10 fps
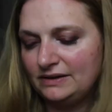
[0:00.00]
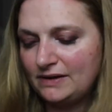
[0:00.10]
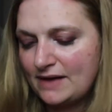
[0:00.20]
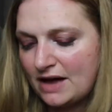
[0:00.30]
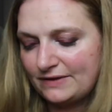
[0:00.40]

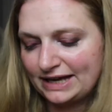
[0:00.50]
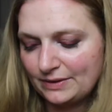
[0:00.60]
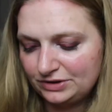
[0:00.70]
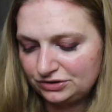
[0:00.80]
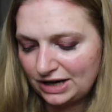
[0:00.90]
love, love. I
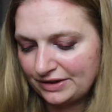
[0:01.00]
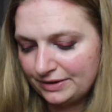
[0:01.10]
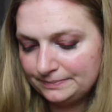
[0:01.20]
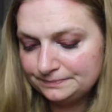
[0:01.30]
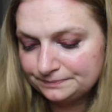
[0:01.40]
can't wait to try
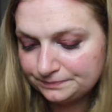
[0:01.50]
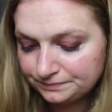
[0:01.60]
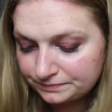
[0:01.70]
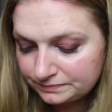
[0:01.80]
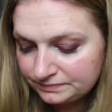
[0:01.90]
them.
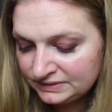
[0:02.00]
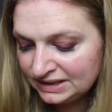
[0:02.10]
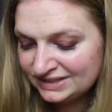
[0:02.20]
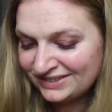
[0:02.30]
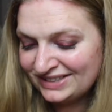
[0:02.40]

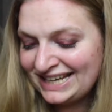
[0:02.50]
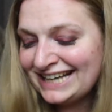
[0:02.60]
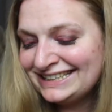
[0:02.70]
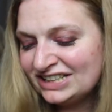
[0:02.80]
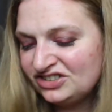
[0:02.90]
So the
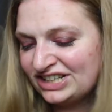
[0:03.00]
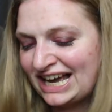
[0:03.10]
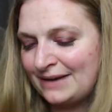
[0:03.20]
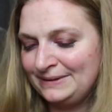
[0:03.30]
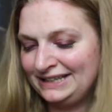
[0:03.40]
next thing she
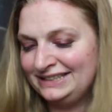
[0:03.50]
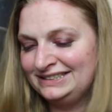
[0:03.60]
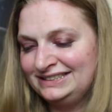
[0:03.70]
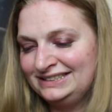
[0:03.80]
got me,